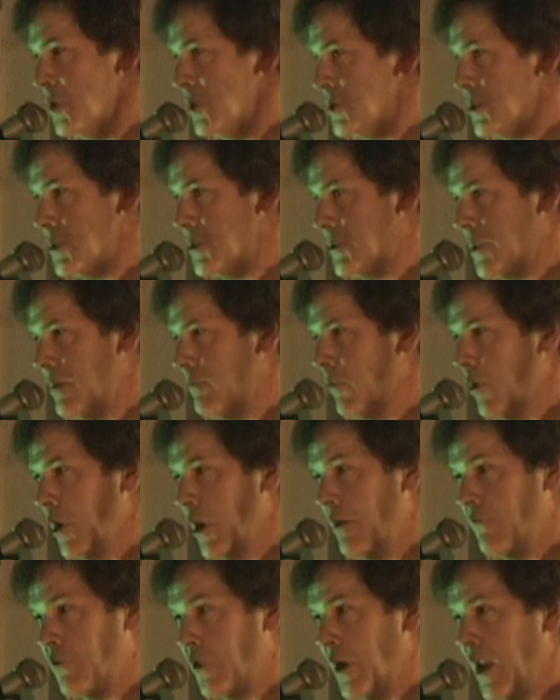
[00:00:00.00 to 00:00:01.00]
It's a symbol
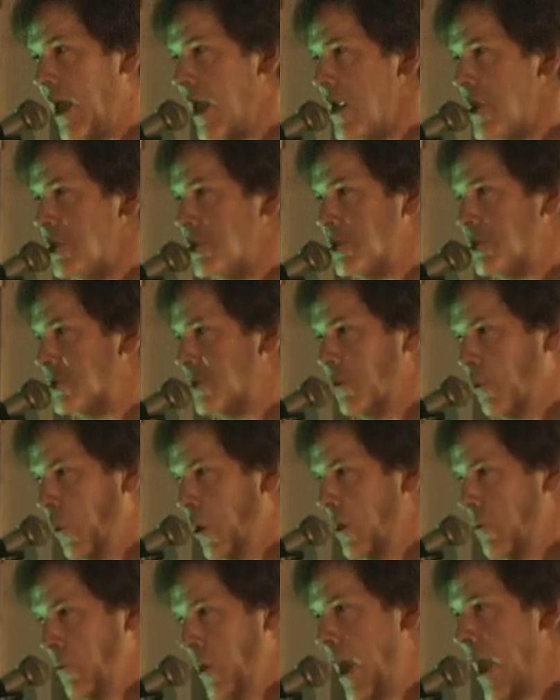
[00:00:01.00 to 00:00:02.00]
of reliance. It's a
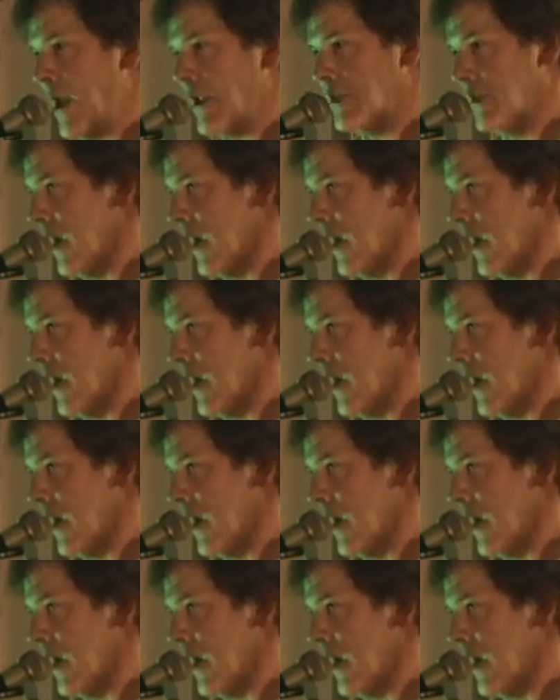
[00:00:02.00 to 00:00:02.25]
one whack